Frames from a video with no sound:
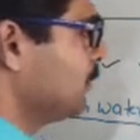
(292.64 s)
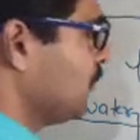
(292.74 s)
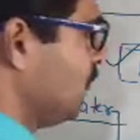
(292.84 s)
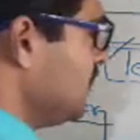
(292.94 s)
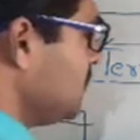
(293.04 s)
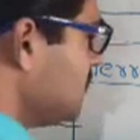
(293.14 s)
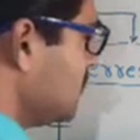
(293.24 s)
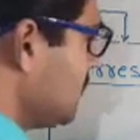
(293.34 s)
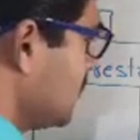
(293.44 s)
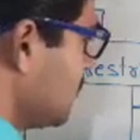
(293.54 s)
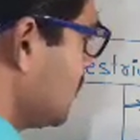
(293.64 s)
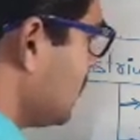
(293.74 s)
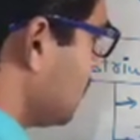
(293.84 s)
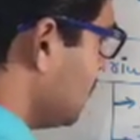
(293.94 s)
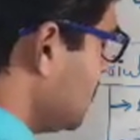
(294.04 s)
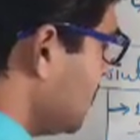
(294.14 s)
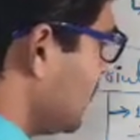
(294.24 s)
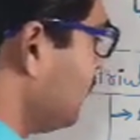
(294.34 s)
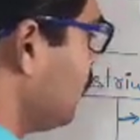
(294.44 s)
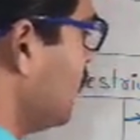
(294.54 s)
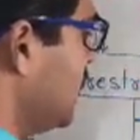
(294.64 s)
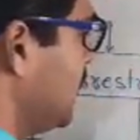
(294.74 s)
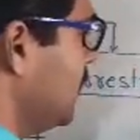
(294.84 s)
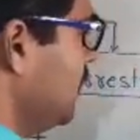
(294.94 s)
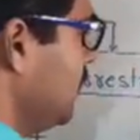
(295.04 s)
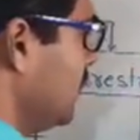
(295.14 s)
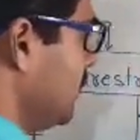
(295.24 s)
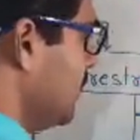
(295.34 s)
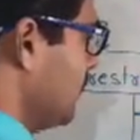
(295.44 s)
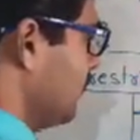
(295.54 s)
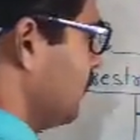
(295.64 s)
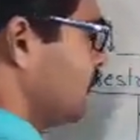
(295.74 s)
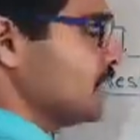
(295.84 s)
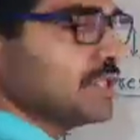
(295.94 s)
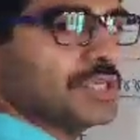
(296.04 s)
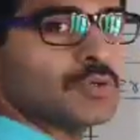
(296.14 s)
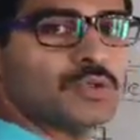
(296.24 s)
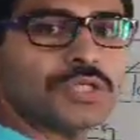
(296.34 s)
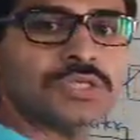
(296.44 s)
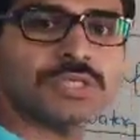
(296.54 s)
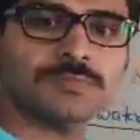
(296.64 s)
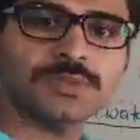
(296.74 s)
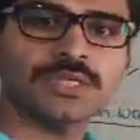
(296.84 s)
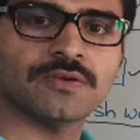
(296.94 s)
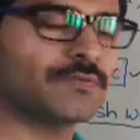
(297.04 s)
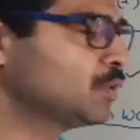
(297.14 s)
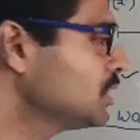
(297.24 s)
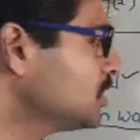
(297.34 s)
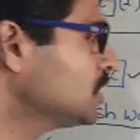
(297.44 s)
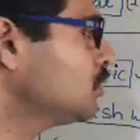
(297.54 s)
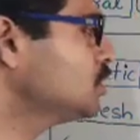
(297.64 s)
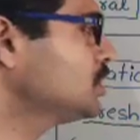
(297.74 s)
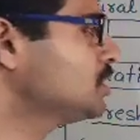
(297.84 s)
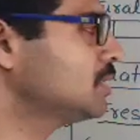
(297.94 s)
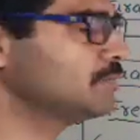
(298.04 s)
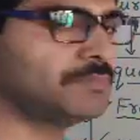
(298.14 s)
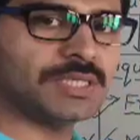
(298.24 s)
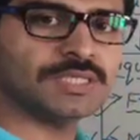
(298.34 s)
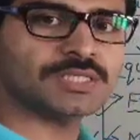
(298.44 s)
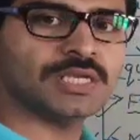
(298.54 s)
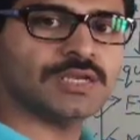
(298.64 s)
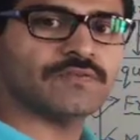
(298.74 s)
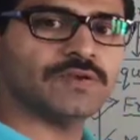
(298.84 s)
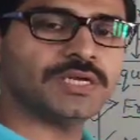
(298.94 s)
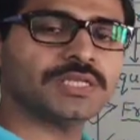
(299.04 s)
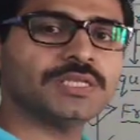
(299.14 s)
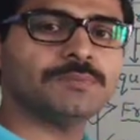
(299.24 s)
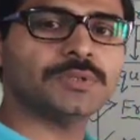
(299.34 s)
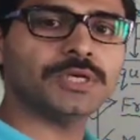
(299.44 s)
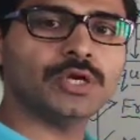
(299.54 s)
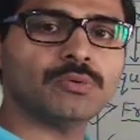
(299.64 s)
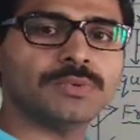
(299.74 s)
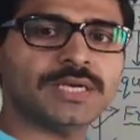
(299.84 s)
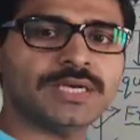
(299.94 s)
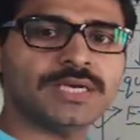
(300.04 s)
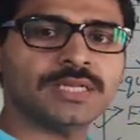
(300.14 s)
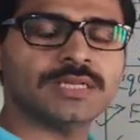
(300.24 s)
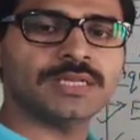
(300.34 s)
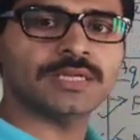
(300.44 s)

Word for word: So first we have on land forest ecosystems. Forest ecosystem means where the predominant